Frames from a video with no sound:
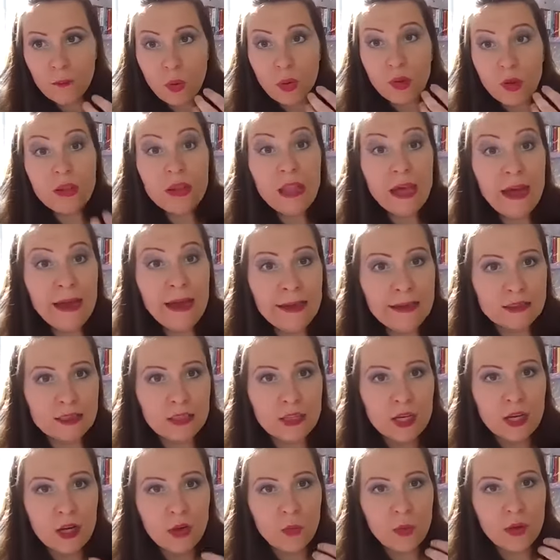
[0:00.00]

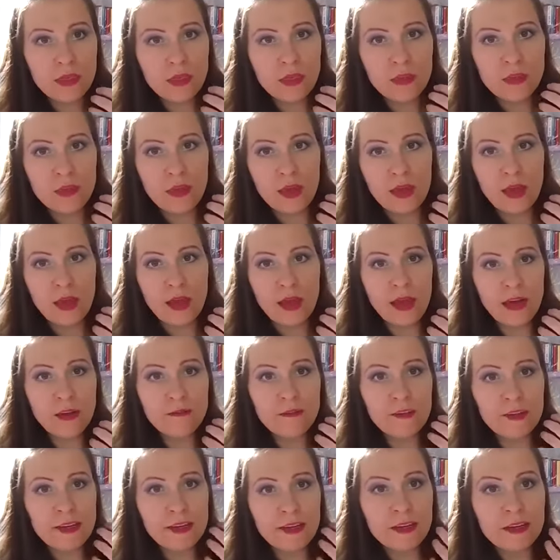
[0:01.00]
polite whether they
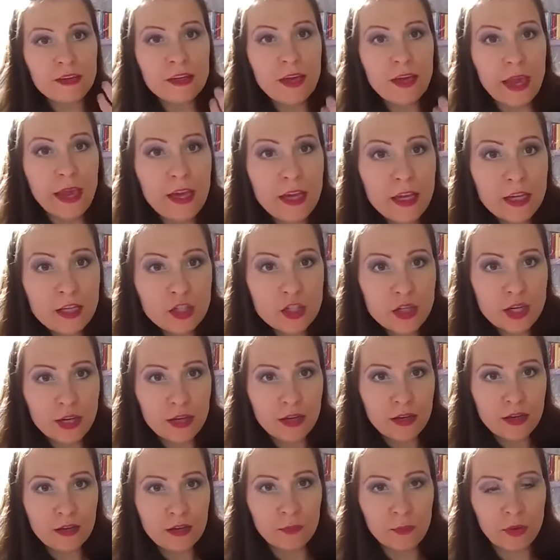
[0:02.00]
have an
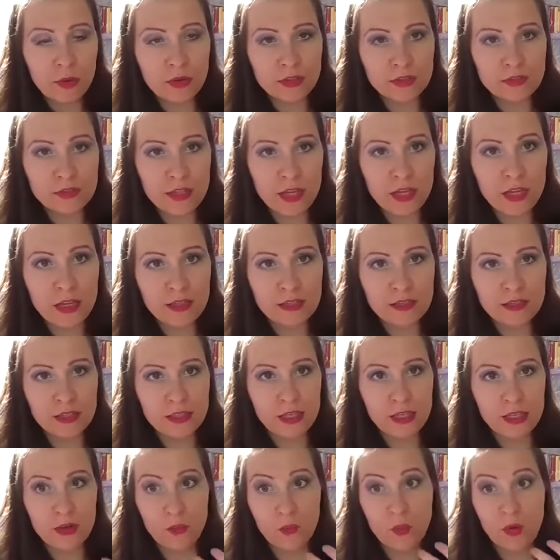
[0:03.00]
engaging
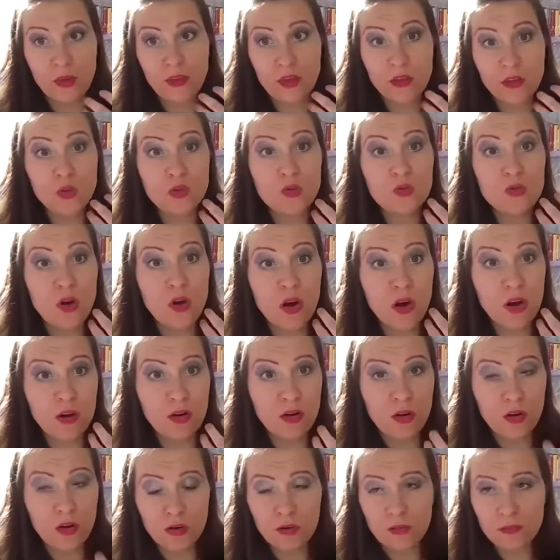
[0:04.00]
personality whether you
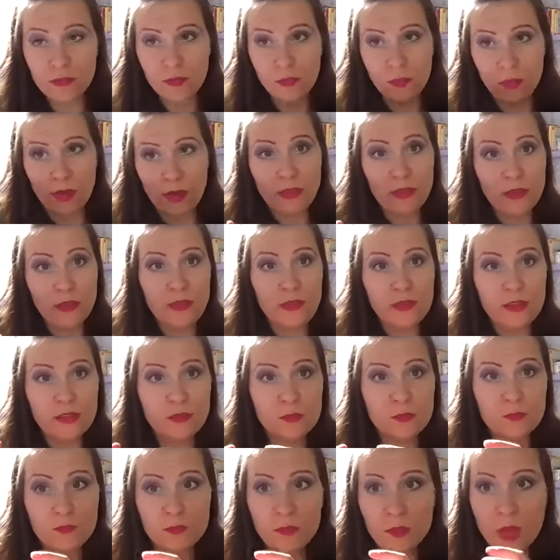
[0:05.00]
are whether
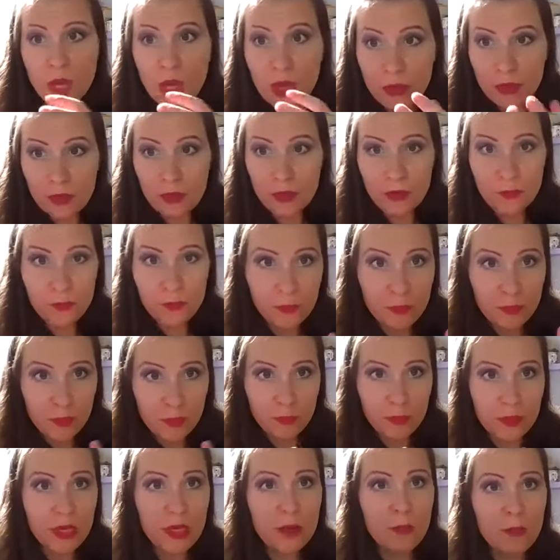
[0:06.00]
this the,
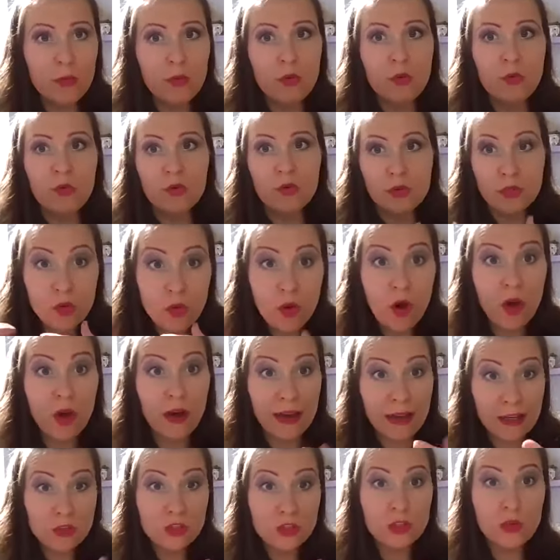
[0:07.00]
the people you are
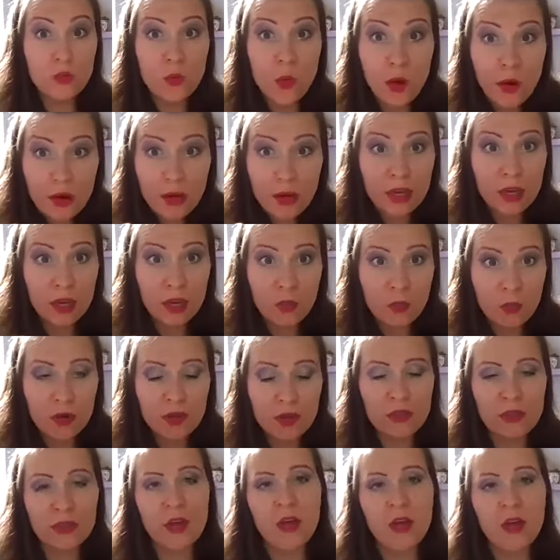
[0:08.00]
actually working with